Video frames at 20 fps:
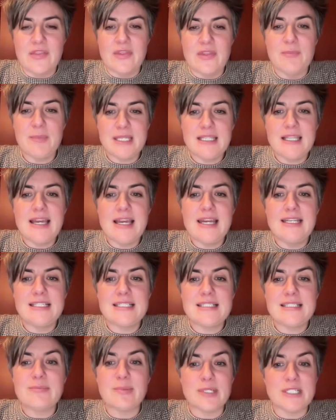The midline
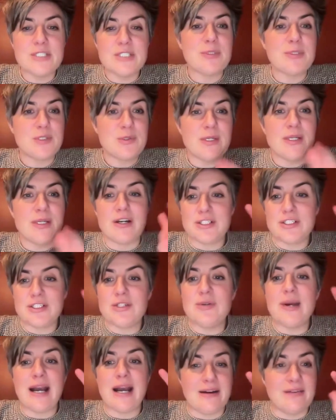is a bridge between our
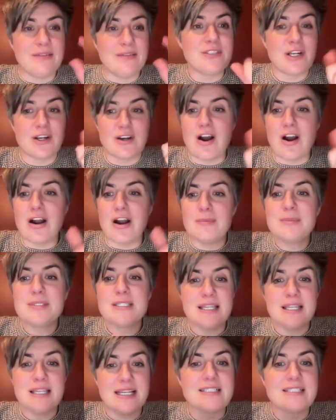two halves, our
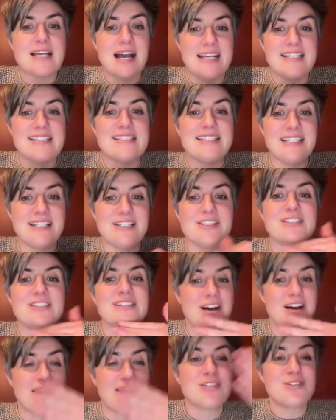arms, legs, eyes, ears,
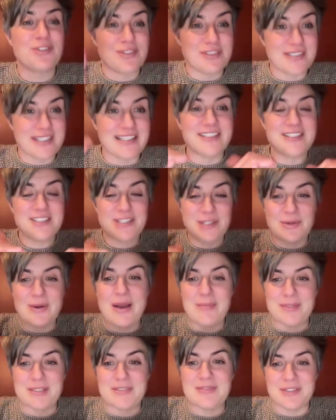nostrils, and the two
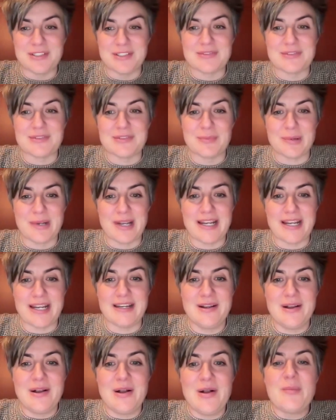hemispheres of the
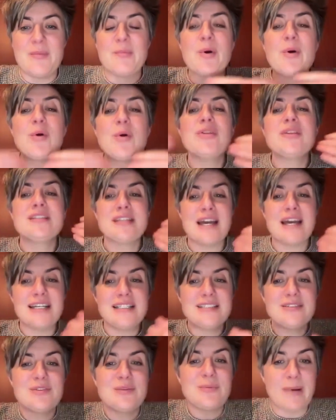brain. Both
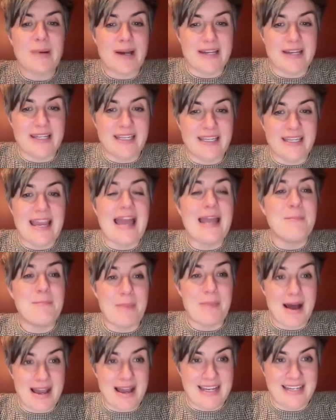sides of the body and
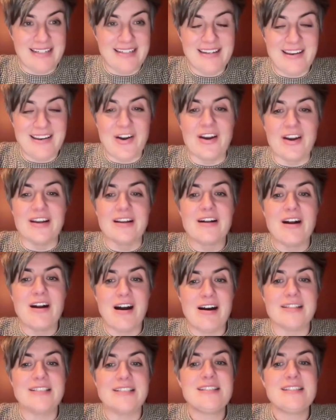mind are in
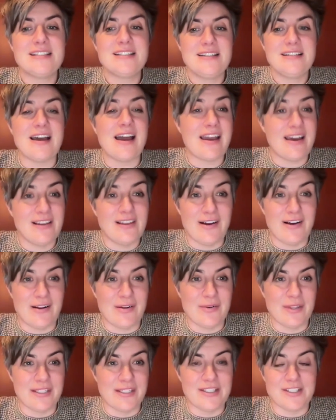constant
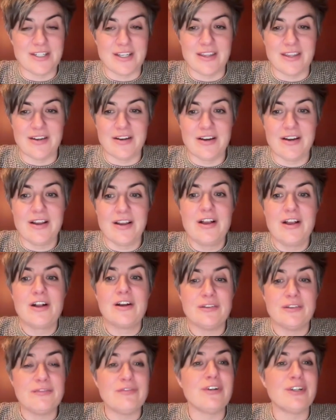dialogue with each other,
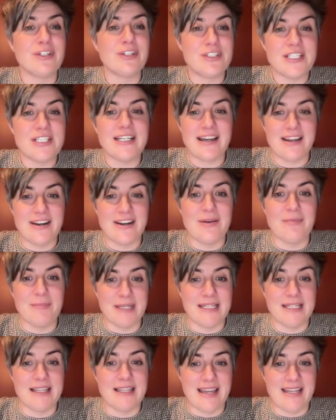converging at our
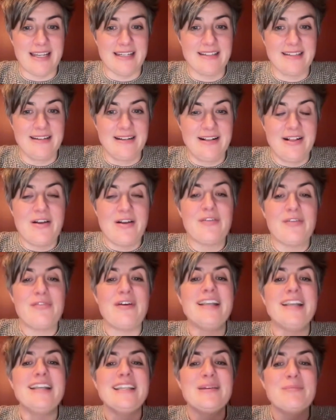midline.
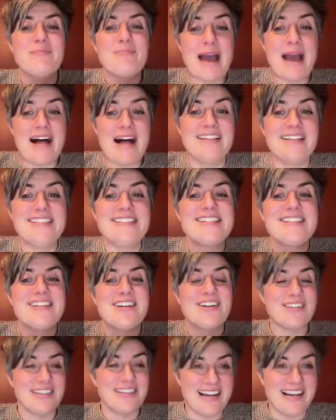Finding balance in
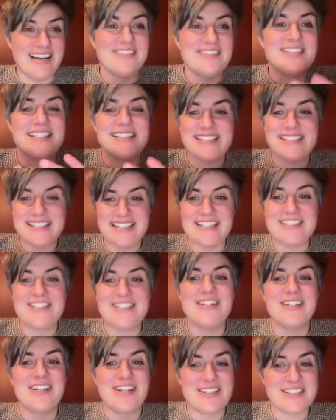our lives and
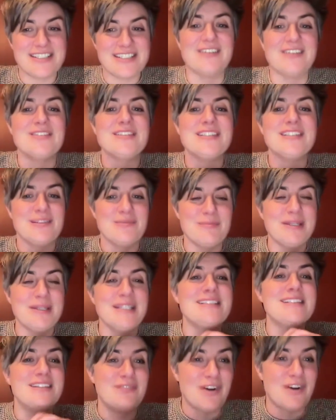centering ourselves in the
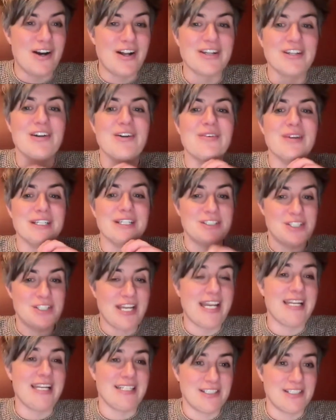midst of ongoing
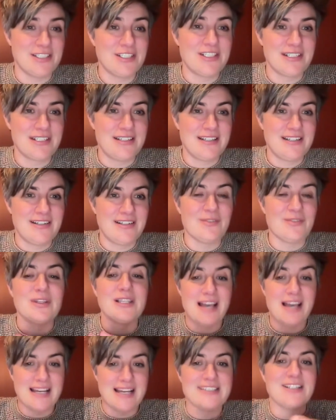change
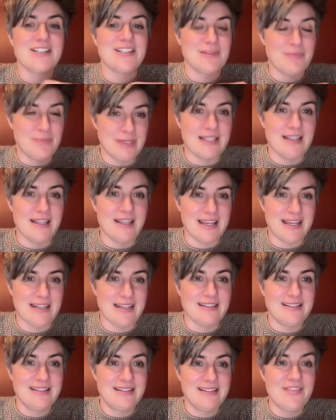relies on the
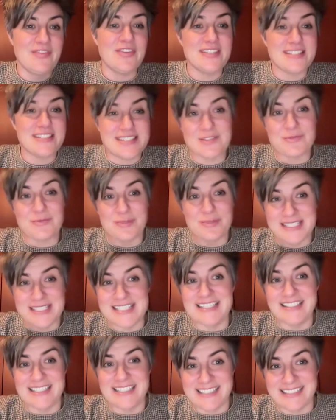midline. This is
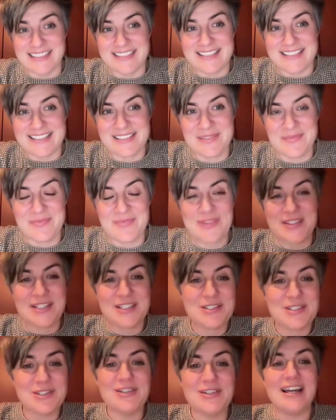resilience.
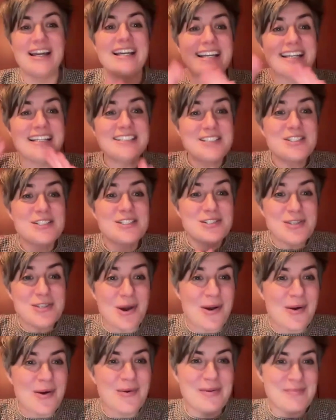So, like, it's
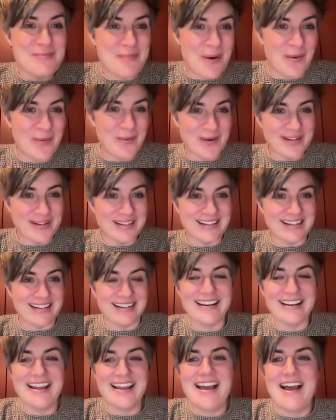so
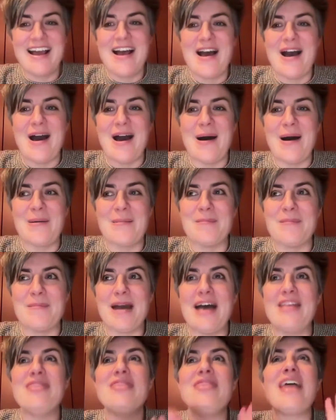important. Um,
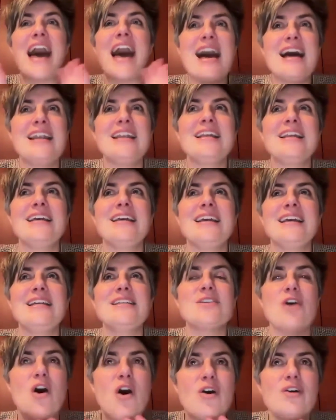and that
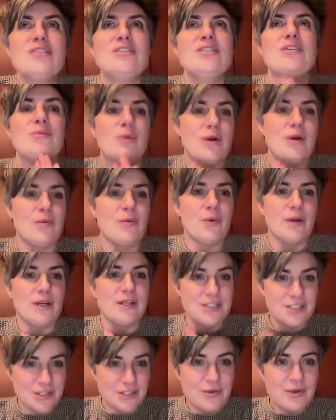is also what
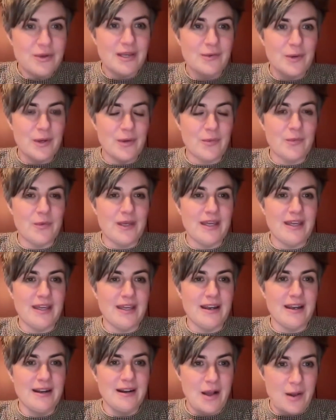we're doing when
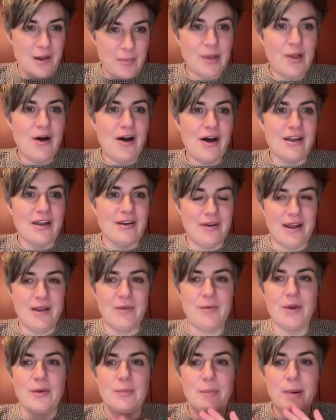we applaud,
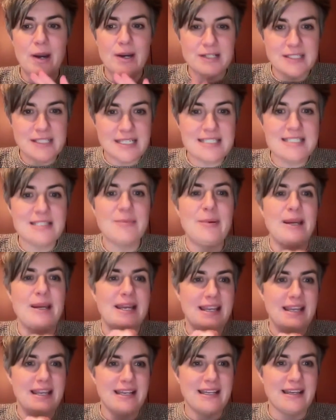right? We're
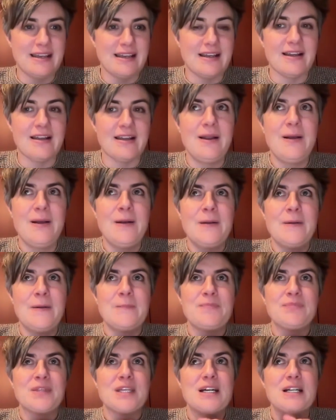participating in a
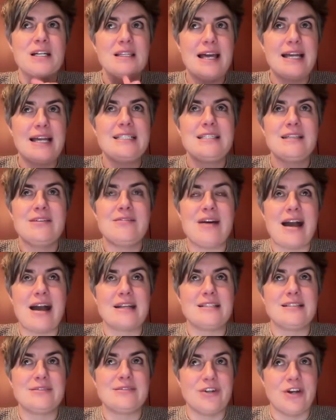collective
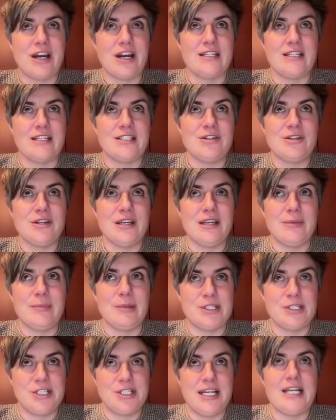act of gratitude and
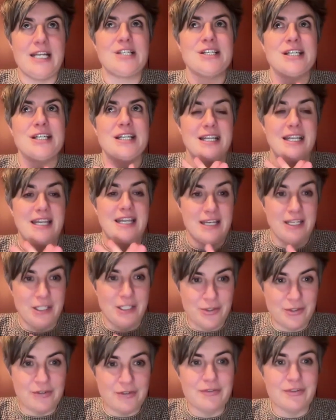appreciation in a
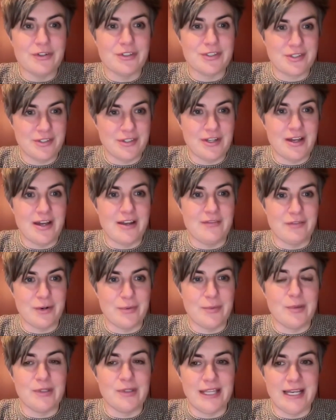universal
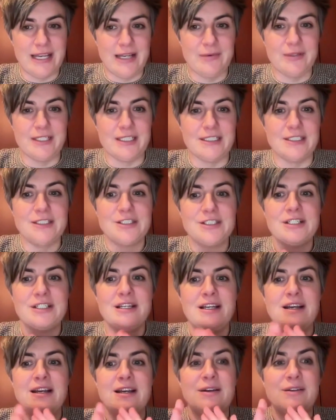nonverbal language
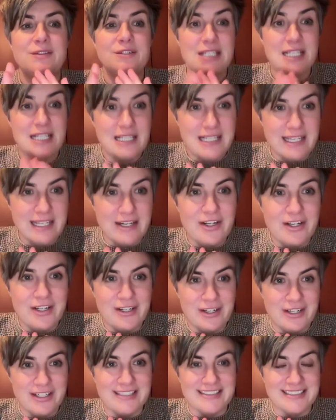
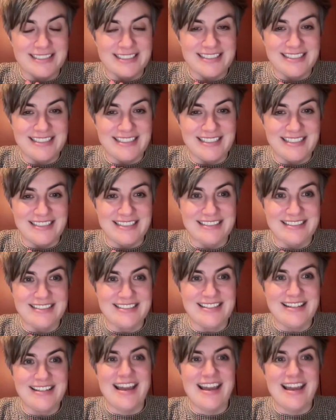declaring our existence